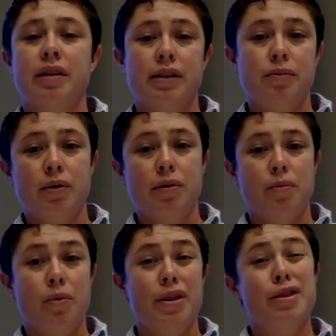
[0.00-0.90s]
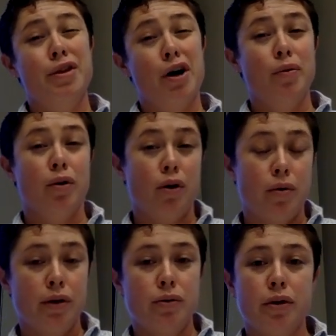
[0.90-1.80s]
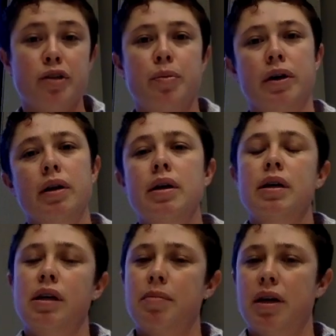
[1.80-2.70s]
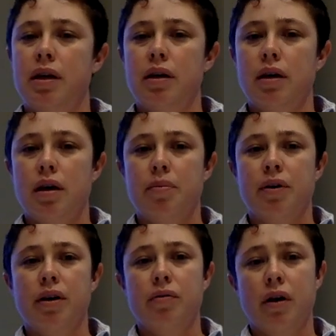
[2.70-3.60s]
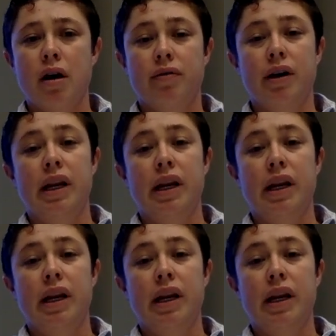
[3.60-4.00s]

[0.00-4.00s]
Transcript: That's what we thought we were going towards, but he made a pretty good recovery.